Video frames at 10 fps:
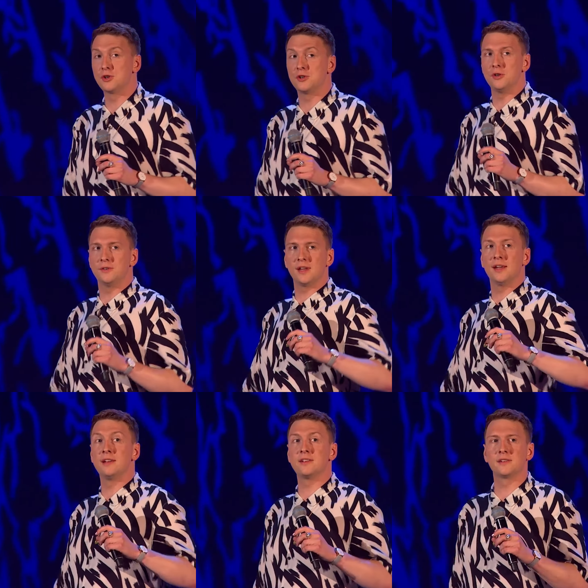She'd used it
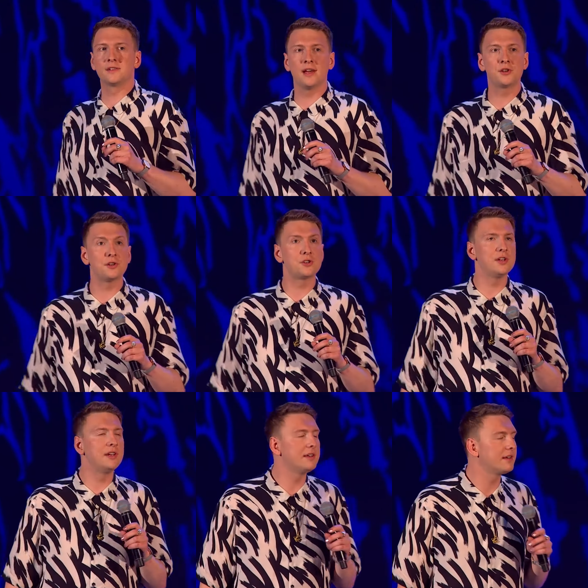in her dissertation.
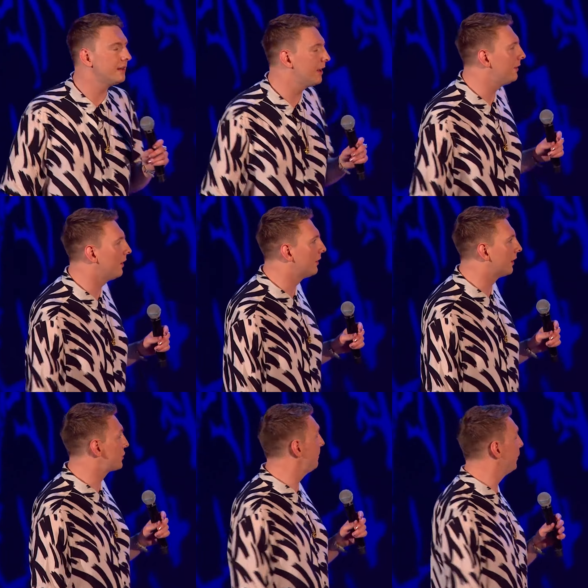She needed it no
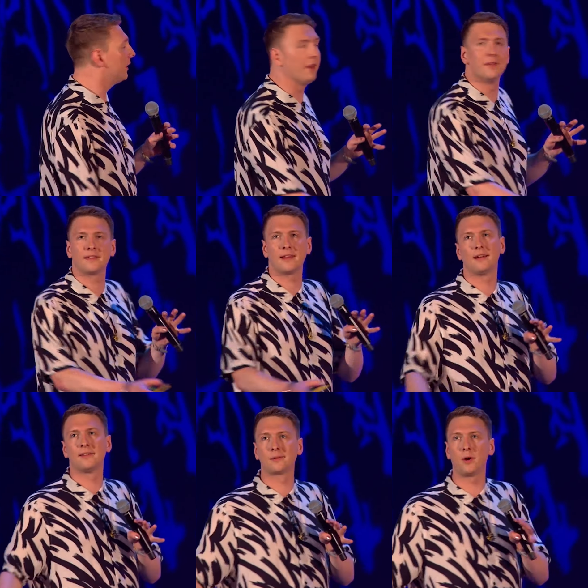longer. She put it on the
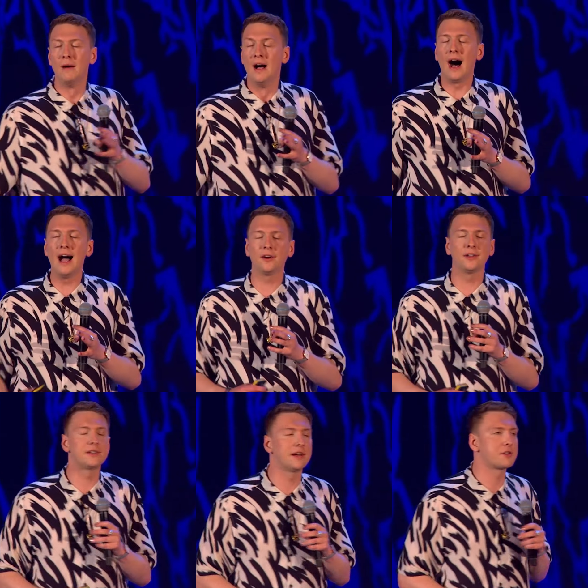sell and swap. I got
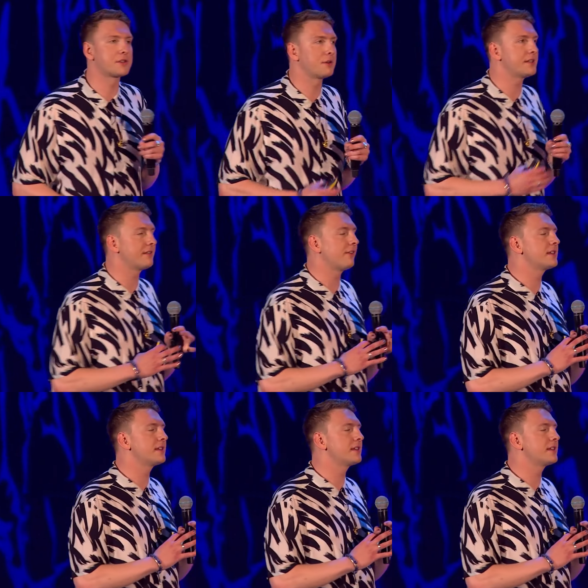in touch with Christopher.